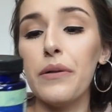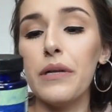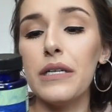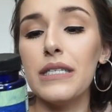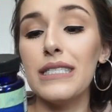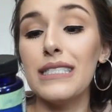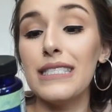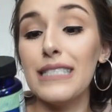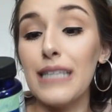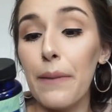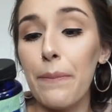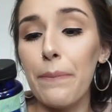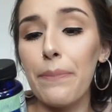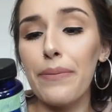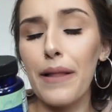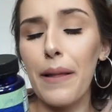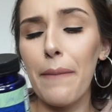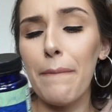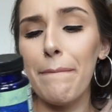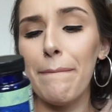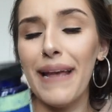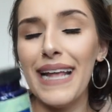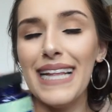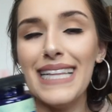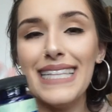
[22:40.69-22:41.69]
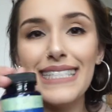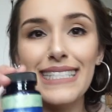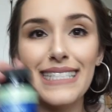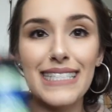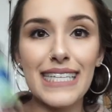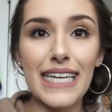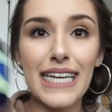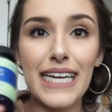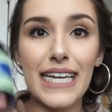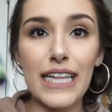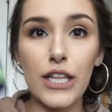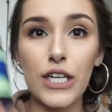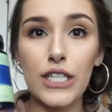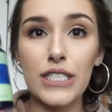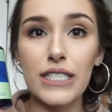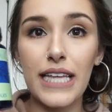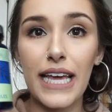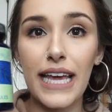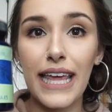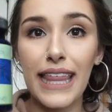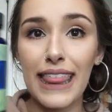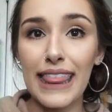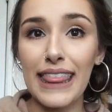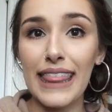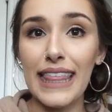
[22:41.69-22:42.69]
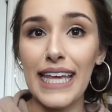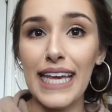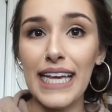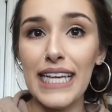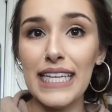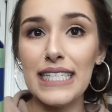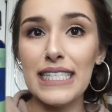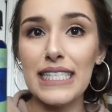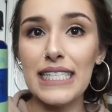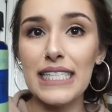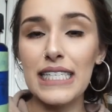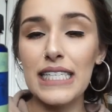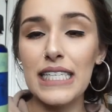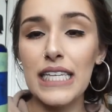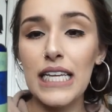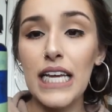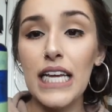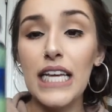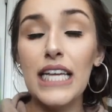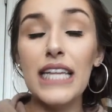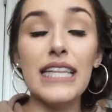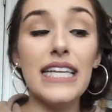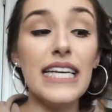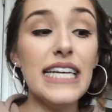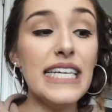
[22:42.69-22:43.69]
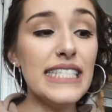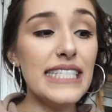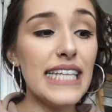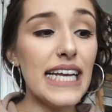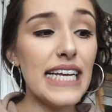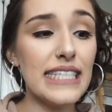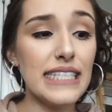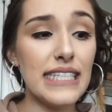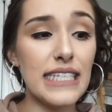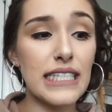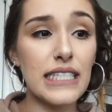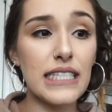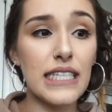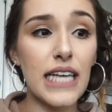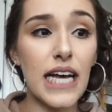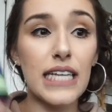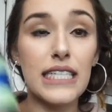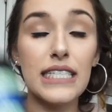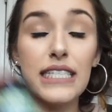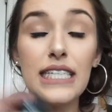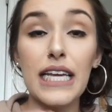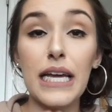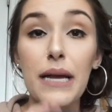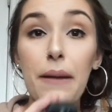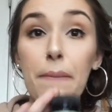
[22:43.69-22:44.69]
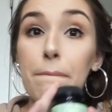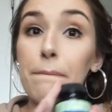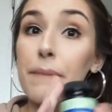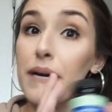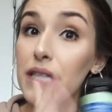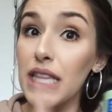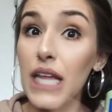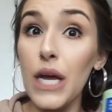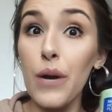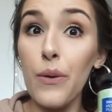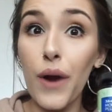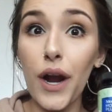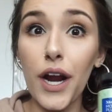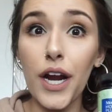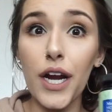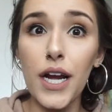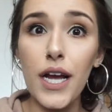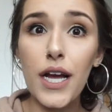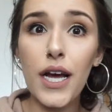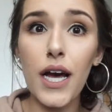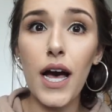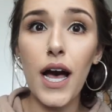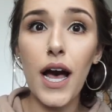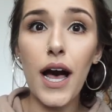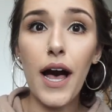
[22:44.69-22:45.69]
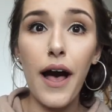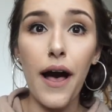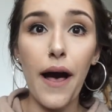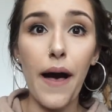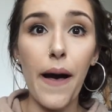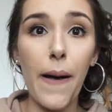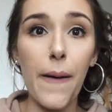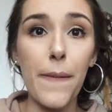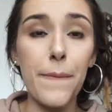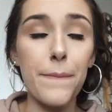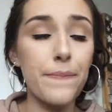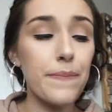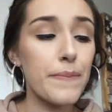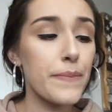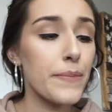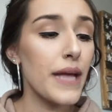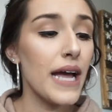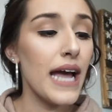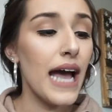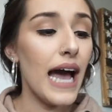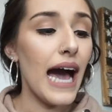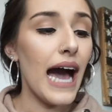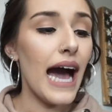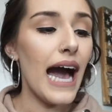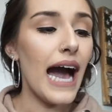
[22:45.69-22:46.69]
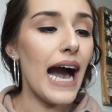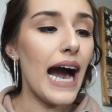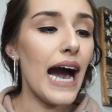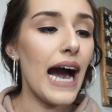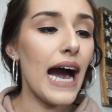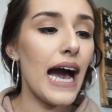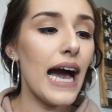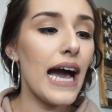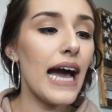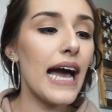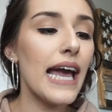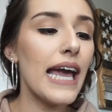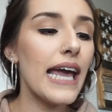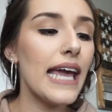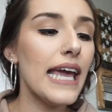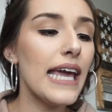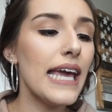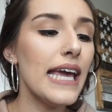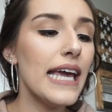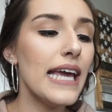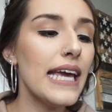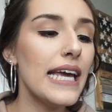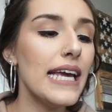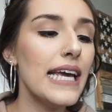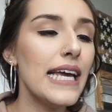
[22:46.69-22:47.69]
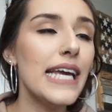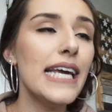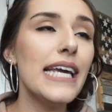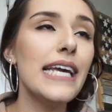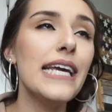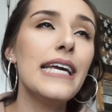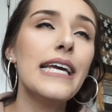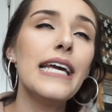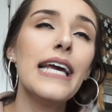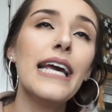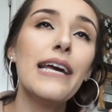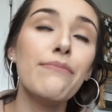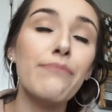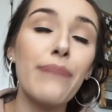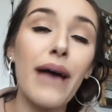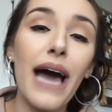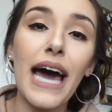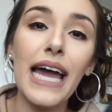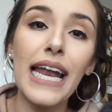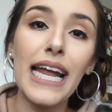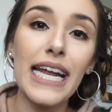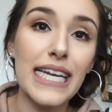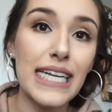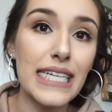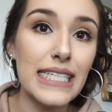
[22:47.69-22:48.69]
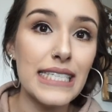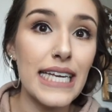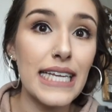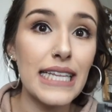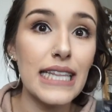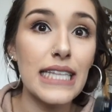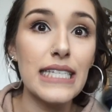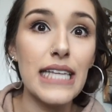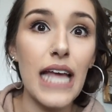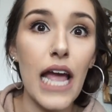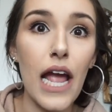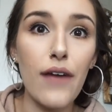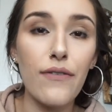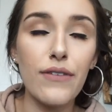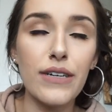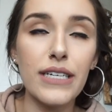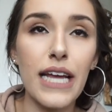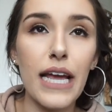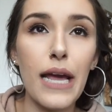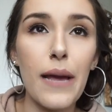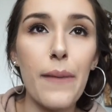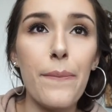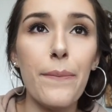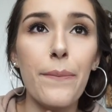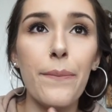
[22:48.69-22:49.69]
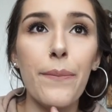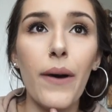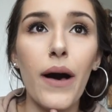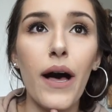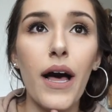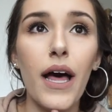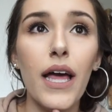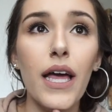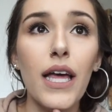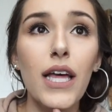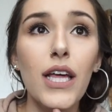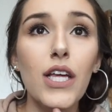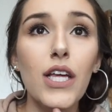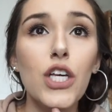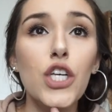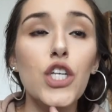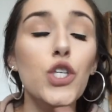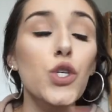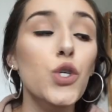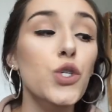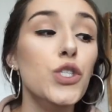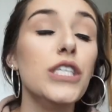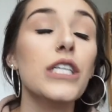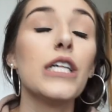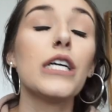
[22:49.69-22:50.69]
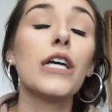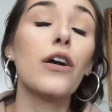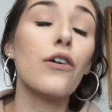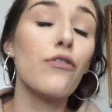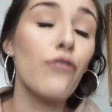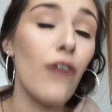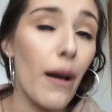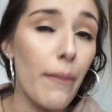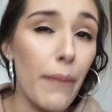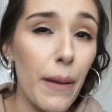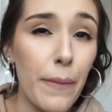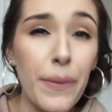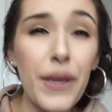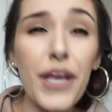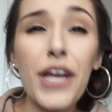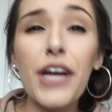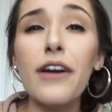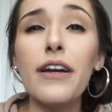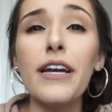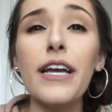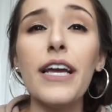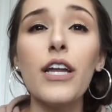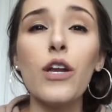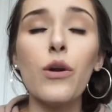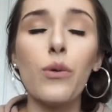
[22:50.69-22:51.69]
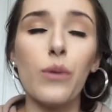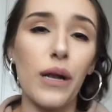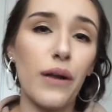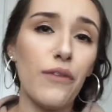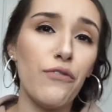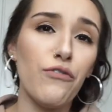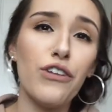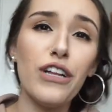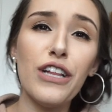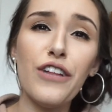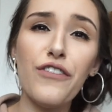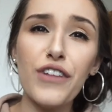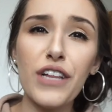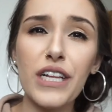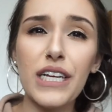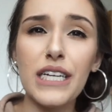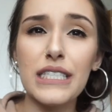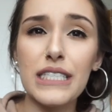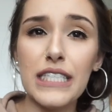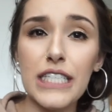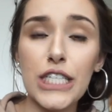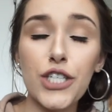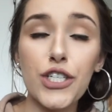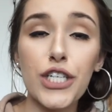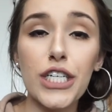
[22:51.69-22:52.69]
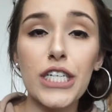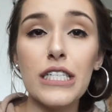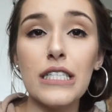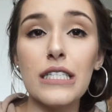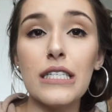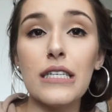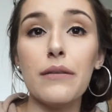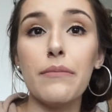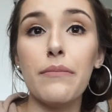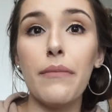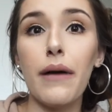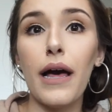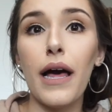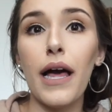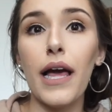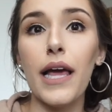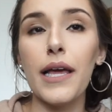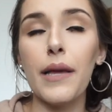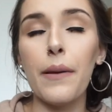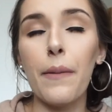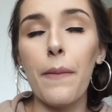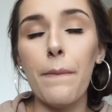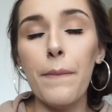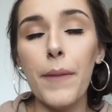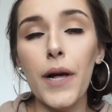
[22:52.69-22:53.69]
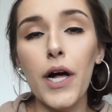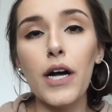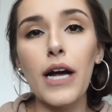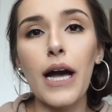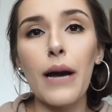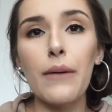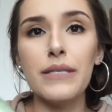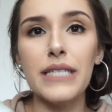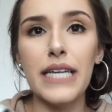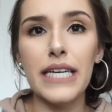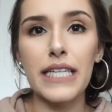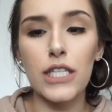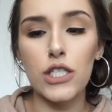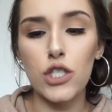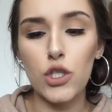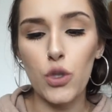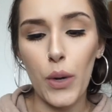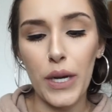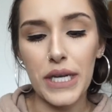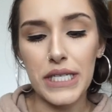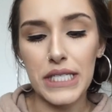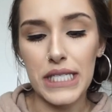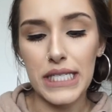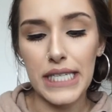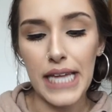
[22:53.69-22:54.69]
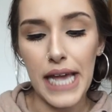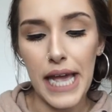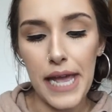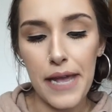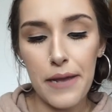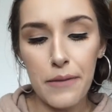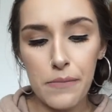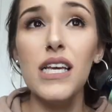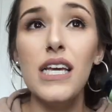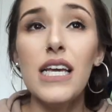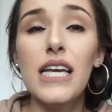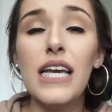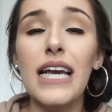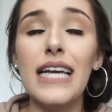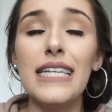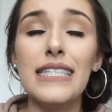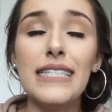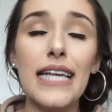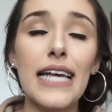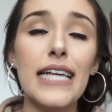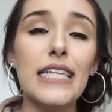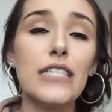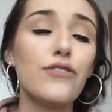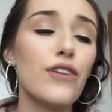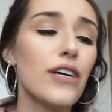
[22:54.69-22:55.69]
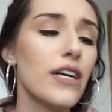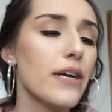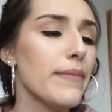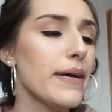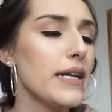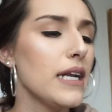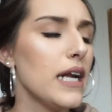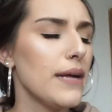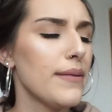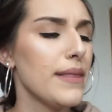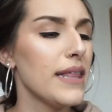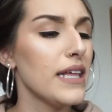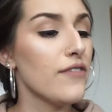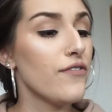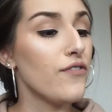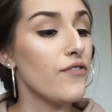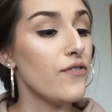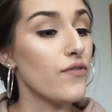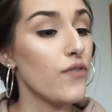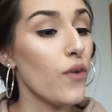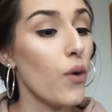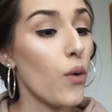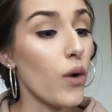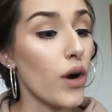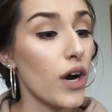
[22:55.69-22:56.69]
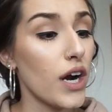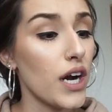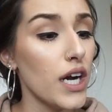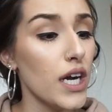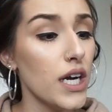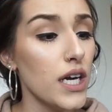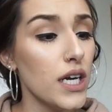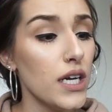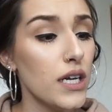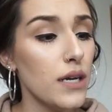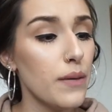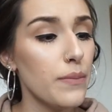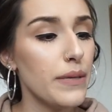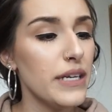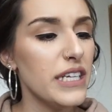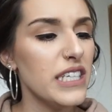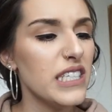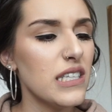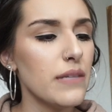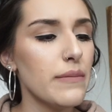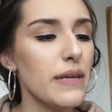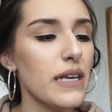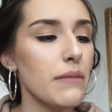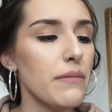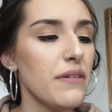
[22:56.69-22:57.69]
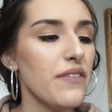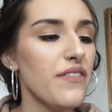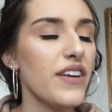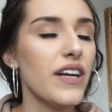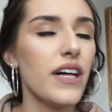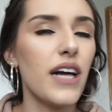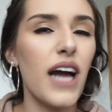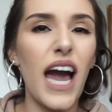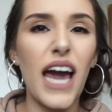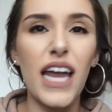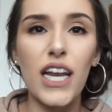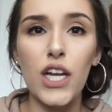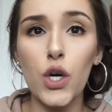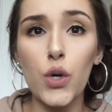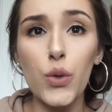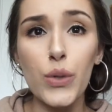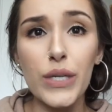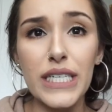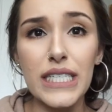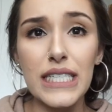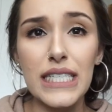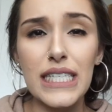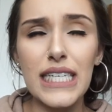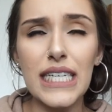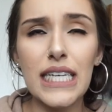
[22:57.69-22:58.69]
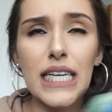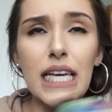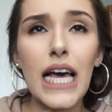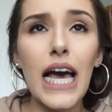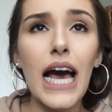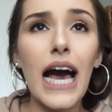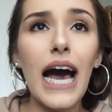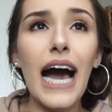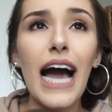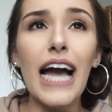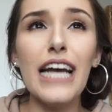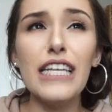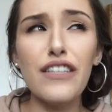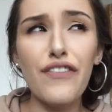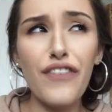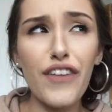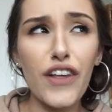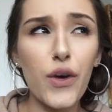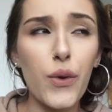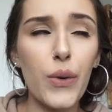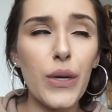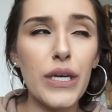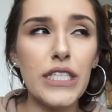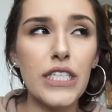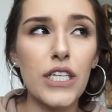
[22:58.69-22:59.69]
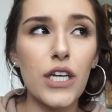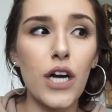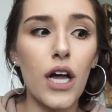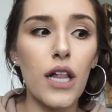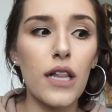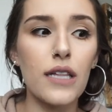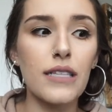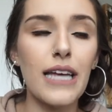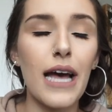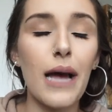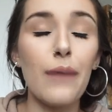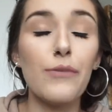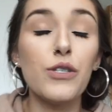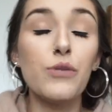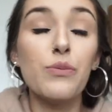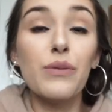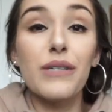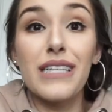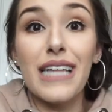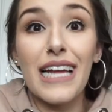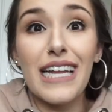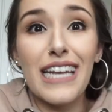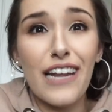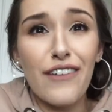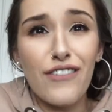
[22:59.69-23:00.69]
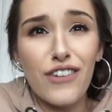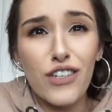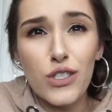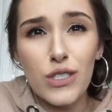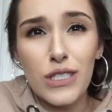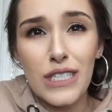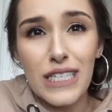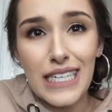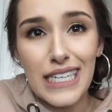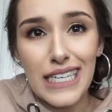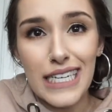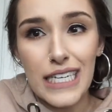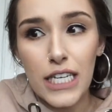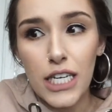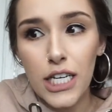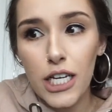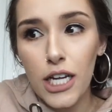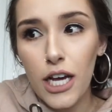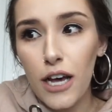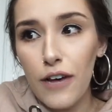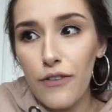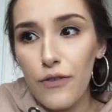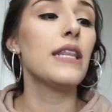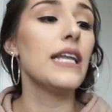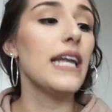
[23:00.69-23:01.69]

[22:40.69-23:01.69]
Supplement. It looks like this. These taste disgusting, but they work. Um, I am bad. I didn't take this every day, but usually like around my period or when I really feel like a decrease in my milk, I would take this twice a day. It's, it's recommended, I think, four, but it used to make me feel kind of queasy. I used to feel queasy all the time just because I never used to eat enough.